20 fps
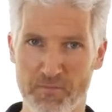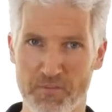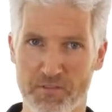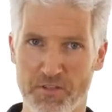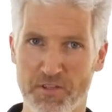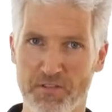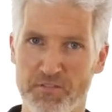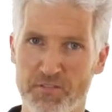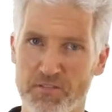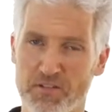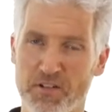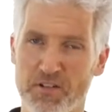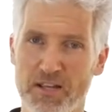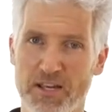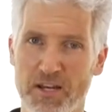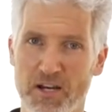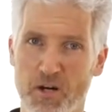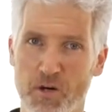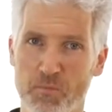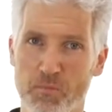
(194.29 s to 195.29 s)
This is going to
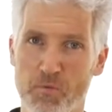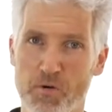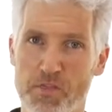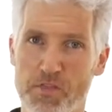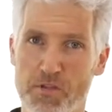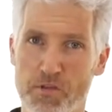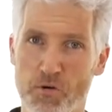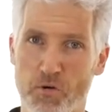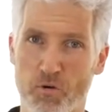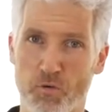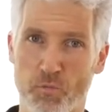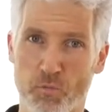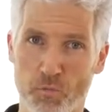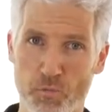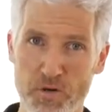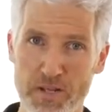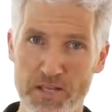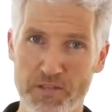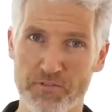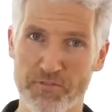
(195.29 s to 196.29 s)
help with your
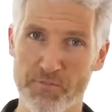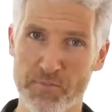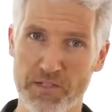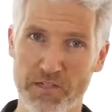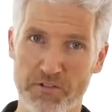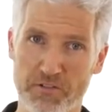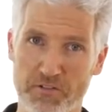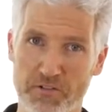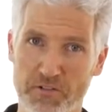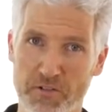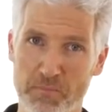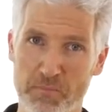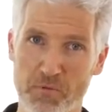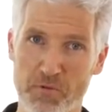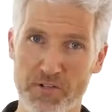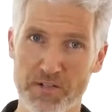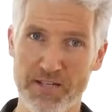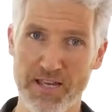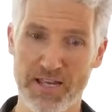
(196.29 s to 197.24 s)
wrist because it's going to put it